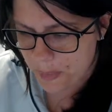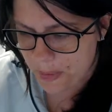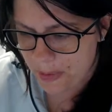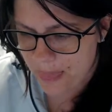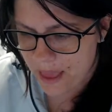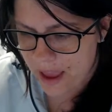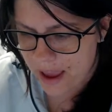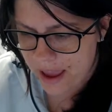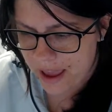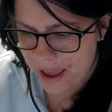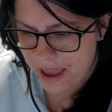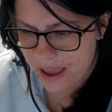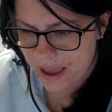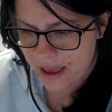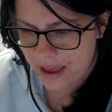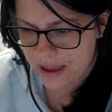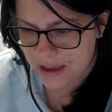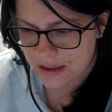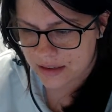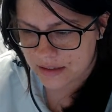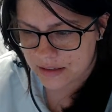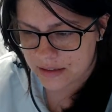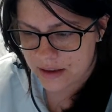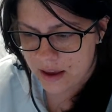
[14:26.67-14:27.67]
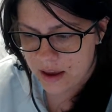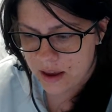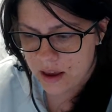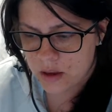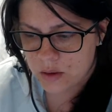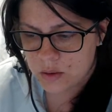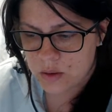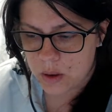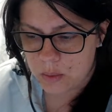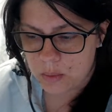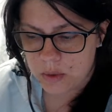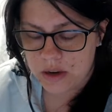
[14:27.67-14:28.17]
And
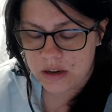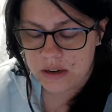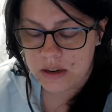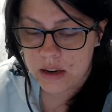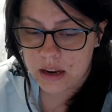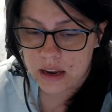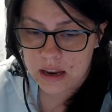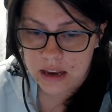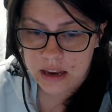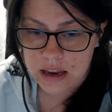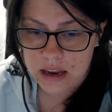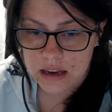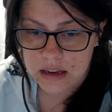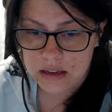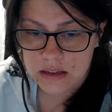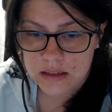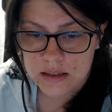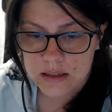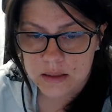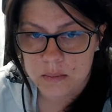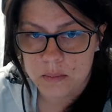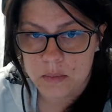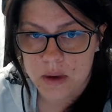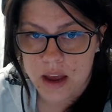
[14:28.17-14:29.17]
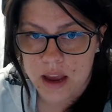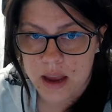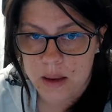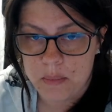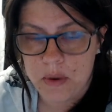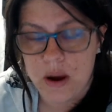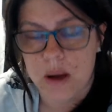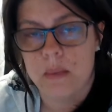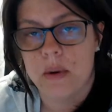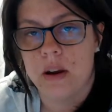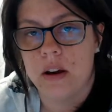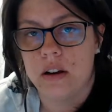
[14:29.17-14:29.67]
so I went into my
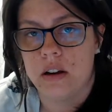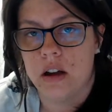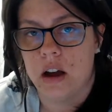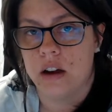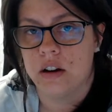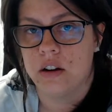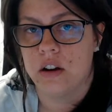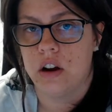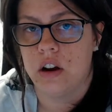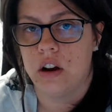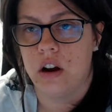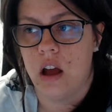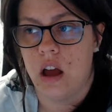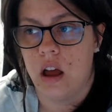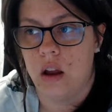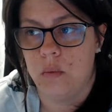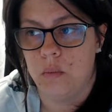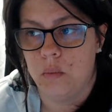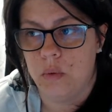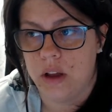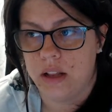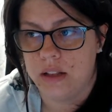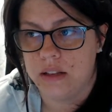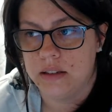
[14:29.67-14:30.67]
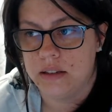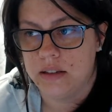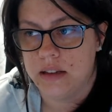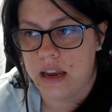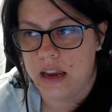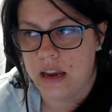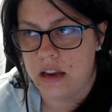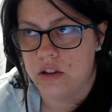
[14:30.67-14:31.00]
primary doctor on Wednesday,